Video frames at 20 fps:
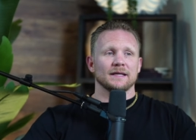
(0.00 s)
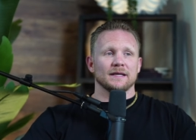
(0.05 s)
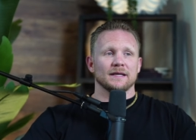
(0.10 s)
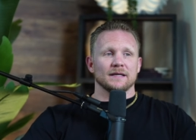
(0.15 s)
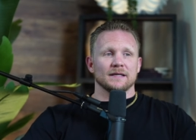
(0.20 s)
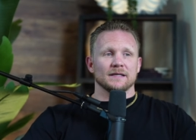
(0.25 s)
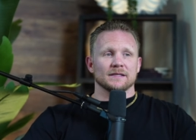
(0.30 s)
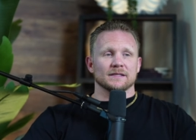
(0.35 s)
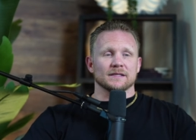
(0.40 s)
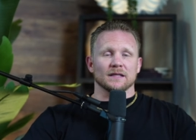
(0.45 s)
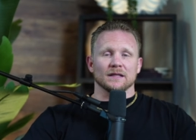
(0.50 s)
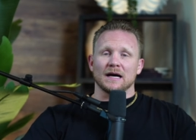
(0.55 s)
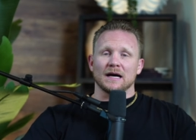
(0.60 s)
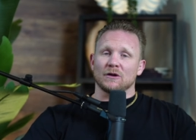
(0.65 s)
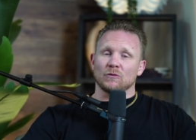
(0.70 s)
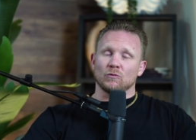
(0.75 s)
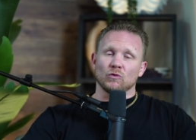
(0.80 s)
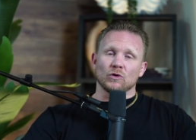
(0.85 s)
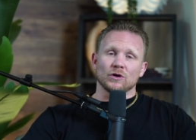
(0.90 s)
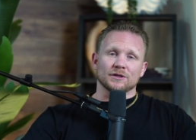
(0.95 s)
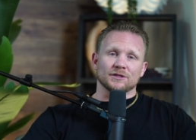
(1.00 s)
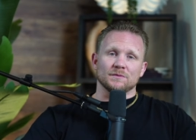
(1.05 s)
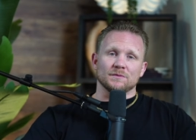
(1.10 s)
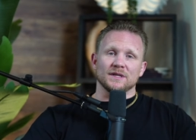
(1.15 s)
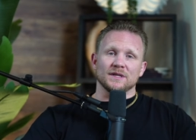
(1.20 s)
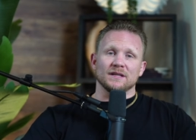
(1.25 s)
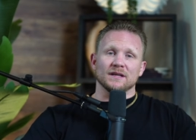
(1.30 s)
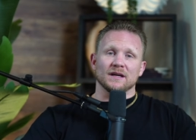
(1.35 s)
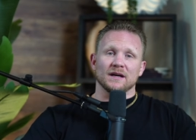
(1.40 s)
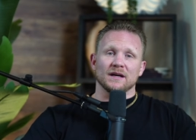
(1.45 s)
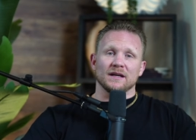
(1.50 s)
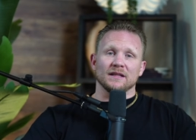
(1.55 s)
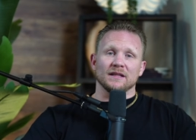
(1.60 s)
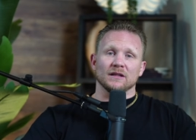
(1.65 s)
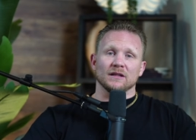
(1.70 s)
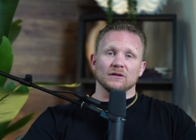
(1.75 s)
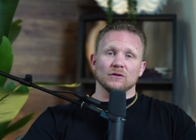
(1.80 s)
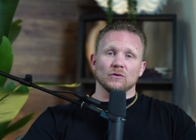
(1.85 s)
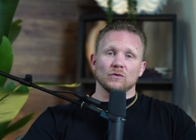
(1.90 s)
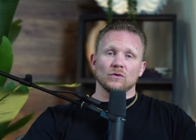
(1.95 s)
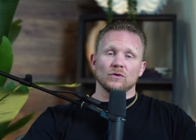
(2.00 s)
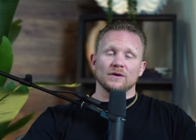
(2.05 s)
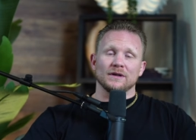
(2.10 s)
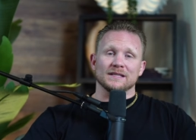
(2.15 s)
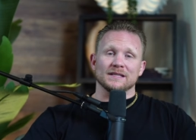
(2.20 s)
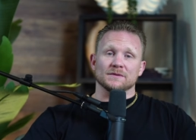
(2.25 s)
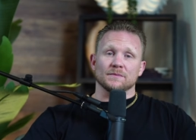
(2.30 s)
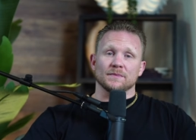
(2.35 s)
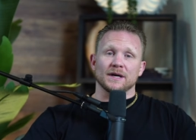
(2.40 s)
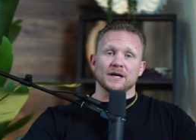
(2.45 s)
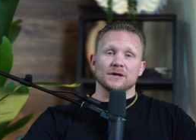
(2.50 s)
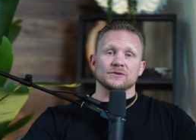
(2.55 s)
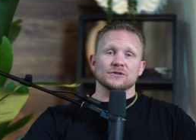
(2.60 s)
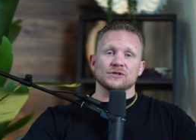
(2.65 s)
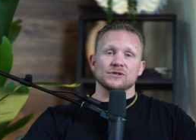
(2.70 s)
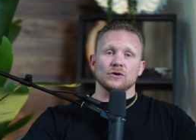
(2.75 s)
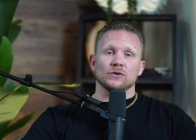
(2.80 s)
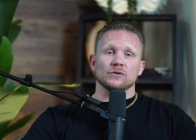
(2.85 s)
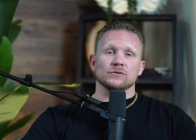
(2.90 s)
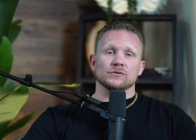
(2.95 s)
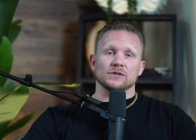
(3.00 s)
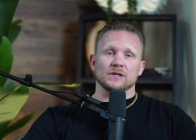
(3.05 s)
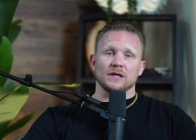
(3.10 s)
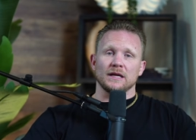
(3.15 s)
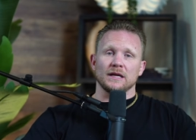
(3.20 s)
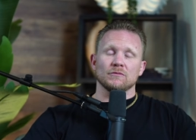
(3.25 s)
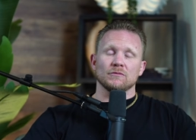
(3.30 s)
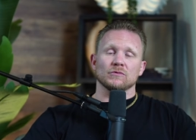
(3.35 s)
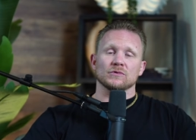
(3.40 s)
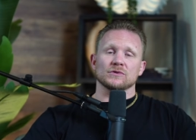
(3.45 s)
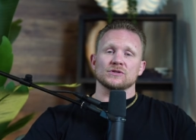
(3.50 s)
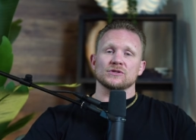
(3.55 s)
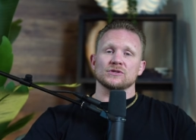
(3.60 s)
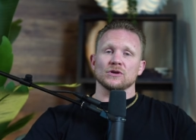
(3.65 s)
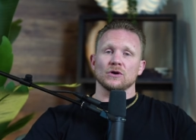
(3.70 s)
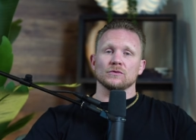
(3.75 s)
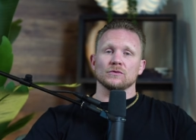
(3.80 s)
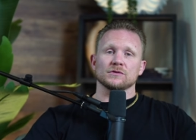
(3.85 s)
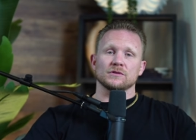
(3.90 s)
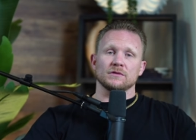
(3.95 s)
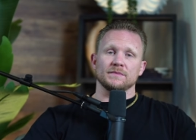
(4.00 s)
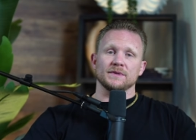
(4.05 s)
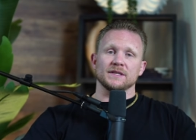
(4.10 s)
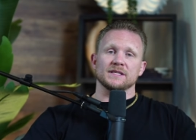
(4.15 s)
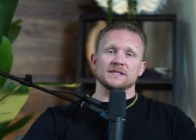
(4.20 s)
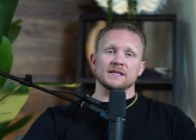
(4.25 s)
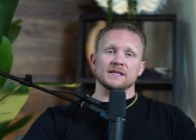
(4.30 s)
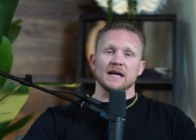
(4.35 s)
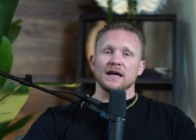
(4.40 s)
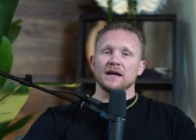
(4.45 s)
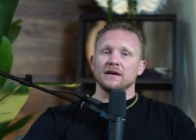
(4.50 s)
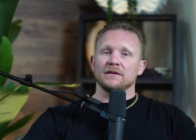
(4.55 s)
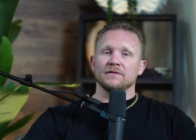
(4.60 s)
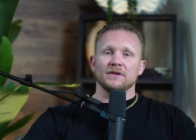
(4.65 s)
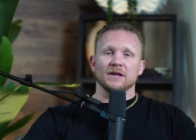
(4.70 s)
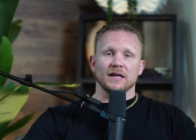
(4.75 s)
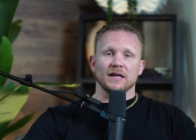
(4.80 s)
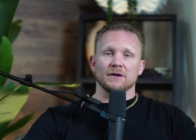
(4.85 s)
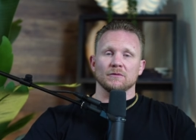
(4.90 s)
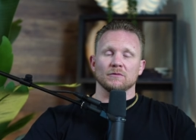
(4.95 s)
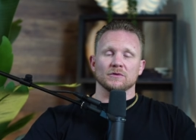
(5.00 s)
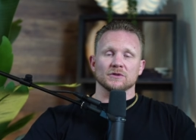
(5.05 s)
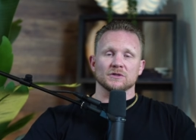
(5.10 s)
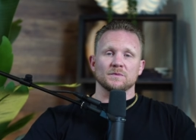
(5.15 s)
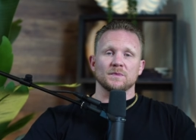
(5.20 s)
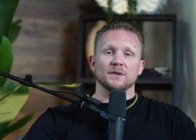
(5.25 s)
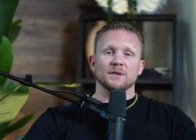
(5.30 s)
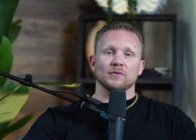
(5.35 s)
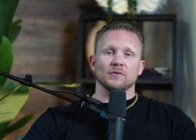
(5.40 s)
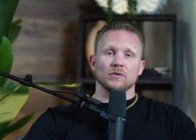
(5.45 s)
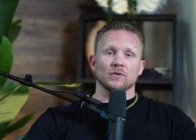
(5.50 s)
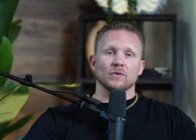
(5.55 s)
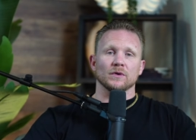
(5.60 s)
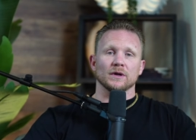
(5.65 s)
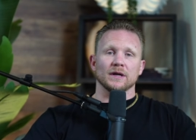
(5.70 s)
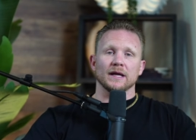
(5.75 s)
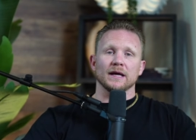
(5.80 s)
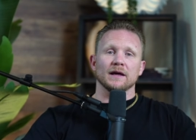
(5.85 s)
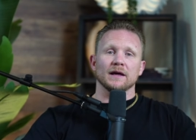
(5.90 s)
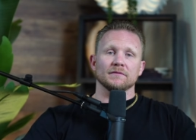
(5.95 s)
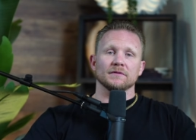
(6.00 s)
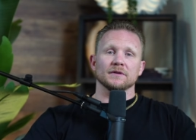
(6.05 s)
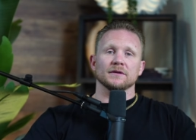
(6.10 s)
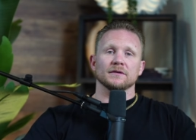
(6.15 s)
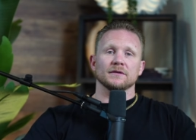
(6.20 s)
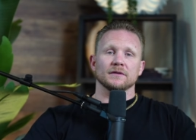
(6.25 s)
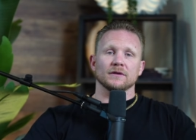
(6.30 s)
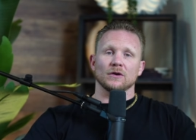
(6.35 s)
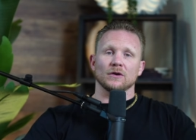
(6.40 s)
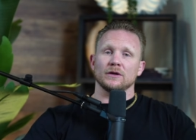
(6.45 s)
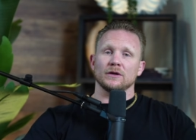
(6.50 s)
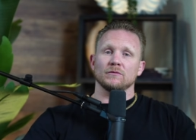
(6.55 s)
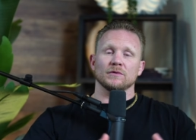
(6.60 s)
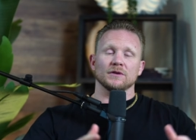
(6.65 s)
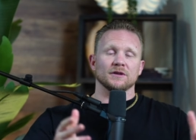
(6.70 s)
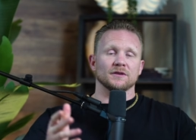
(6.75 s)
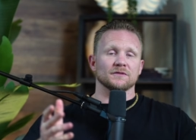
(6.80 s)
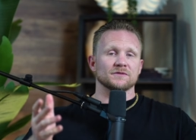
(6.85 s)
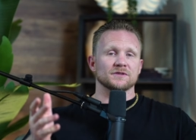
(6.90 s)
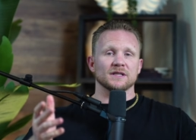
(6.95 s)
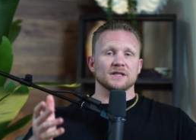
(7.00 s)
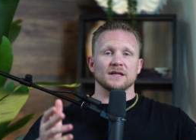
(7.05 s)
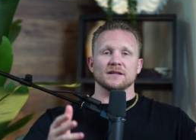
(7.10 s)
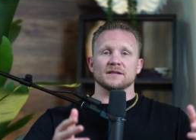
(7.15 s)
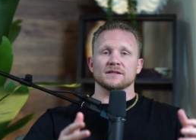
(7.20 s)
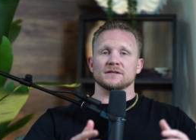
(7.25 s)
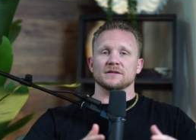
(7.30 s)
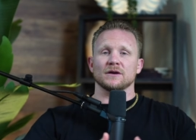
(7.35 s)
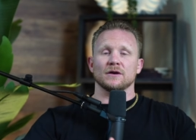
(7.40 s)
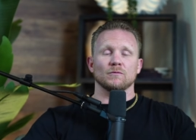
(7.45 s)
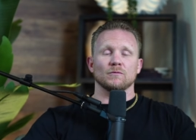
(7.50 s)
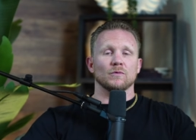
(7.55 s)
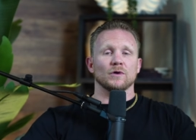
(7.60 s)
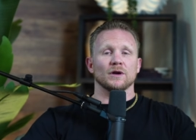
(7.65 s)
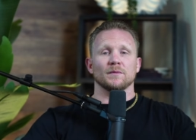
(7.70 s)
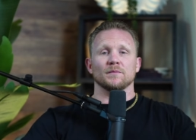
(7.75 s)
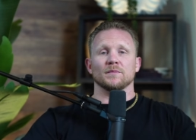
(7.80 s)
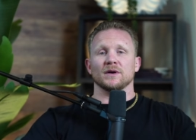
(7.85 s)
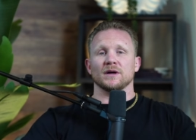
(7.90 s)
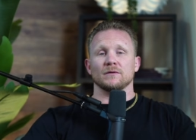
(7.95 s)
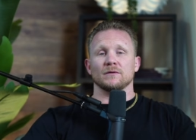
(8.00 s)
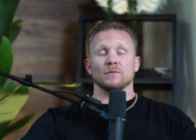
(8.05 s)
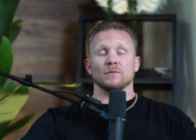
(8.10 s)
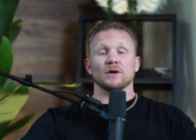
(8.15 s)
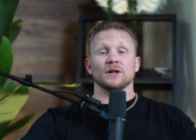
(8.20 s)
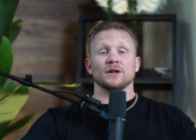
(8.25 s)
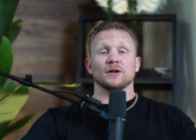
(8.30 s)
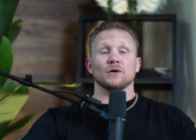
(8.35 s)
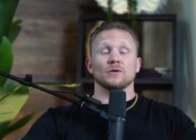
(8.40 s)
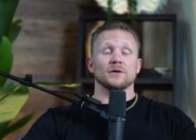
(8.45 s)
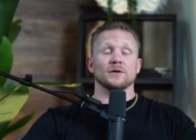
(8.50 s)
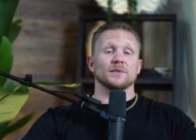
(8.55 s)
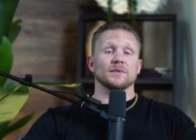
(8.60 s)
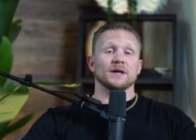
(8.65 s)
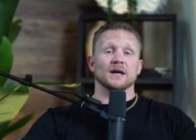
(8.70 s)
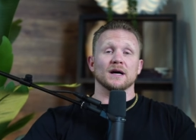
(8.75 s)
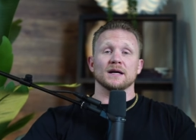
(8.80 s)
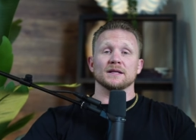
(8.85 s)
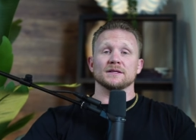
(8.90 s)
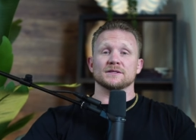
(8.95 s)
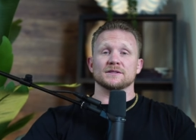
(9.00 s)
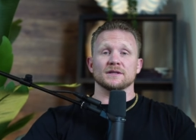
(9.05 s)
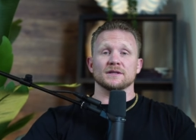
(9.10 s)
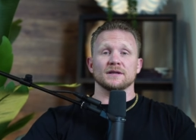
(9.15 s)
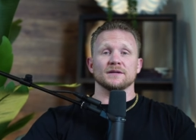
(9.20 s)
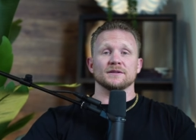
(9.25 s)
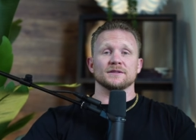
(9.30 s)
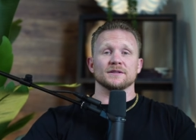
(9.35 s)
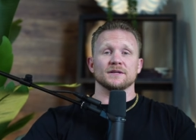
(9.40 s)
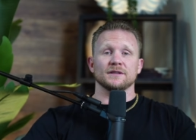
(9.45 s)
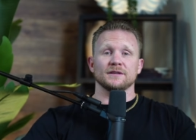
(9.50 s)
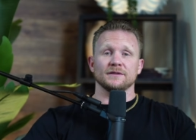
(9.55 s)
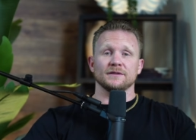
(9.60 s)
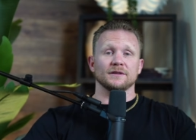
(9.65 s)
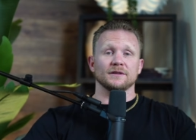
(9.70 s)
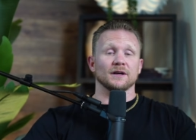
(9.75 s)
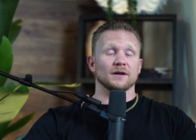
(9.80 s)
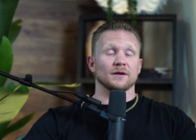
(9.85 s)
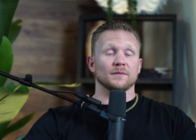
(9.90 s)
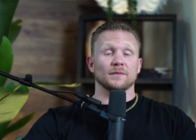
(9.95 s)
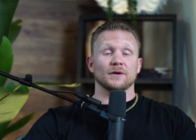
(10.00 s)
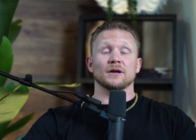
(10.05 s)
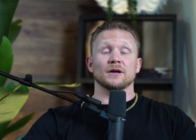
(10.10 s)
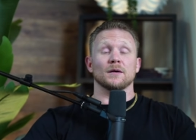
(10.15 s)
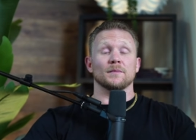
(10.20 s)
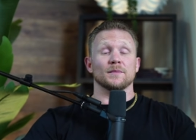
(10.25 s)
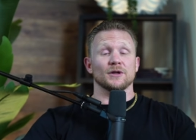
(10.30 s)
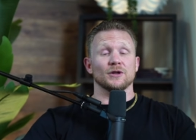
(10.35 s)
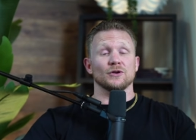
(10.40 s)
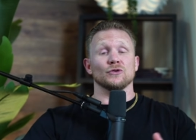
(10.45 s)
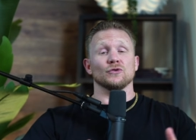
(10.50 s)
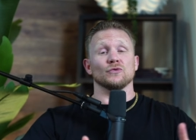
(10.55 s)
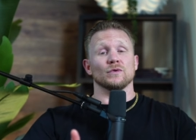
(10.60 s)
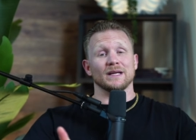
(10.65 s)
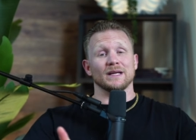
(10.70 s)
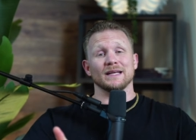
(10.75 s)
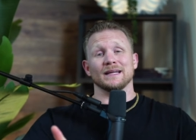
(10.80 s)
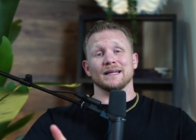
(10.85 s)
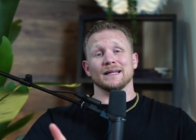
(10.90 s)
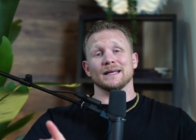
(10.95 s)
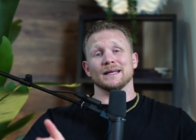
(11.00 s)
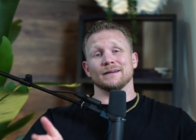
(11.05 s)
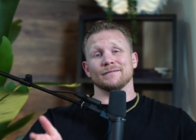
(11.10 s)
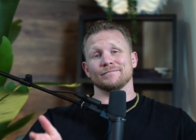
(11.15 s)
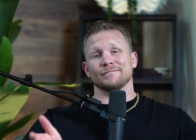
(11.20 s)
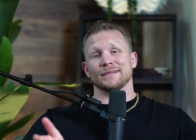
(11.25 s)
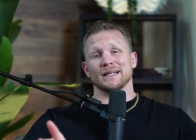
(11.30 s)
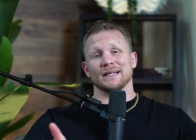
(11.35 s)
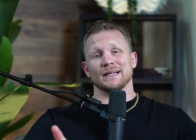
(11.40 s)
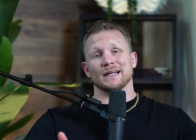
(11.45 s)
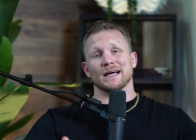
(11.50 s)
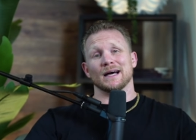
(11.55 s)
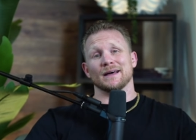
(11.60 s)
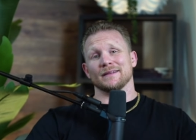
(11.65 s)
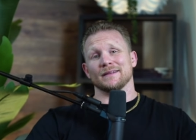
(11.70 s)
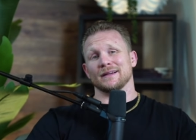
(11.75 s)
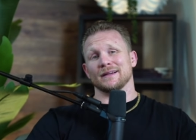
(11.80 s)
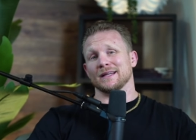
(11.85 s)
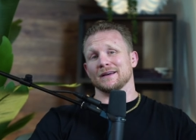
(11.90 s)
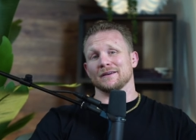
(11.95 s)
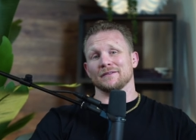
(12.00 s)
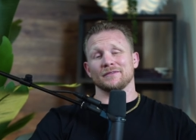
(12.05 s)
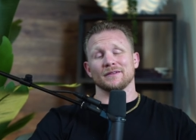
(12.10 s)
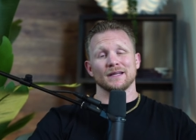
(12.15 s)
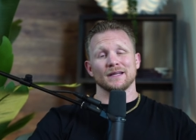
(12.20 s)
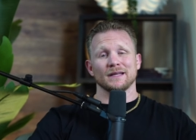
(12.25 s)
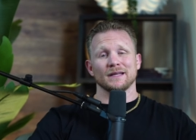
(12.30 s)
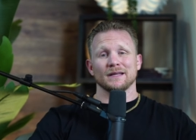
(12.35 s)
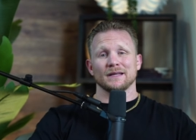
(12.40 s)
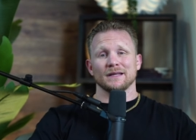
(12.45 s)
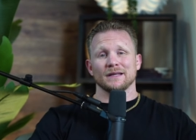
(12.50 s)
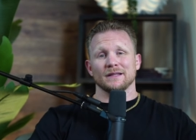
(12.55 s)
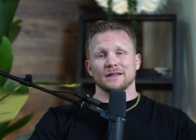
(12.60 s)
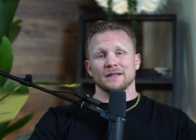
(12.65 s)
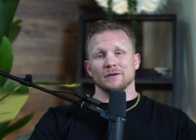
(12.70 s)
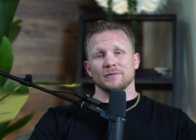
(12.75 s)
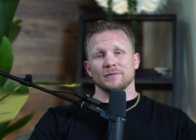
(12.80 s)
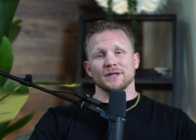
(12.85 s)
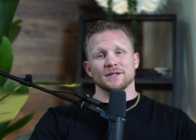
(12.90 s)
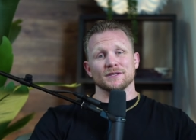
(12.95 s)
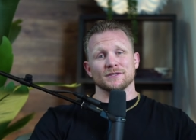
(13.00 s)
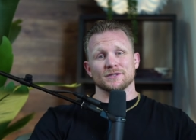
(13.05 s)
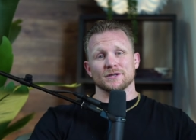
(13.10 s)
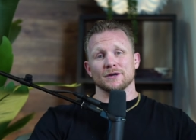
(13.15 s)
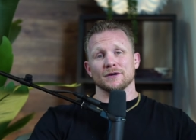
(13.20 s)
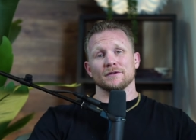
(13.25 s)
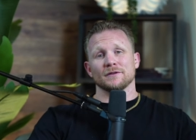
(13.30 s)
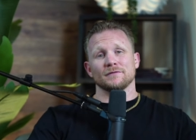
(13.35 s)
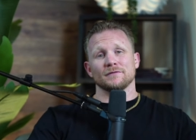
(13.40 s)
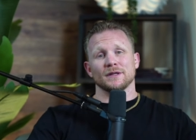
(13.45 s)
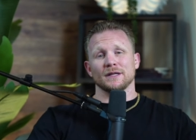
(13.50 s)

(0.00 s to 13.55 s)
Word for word: it's a lot of work to be done. And the Lord is about souls, and He wants souls to be saved, and He wants people going to heaven, or He wouldn't have sent His one and, be- one and only begotten Son to come and do what He did and die the death that we deserved.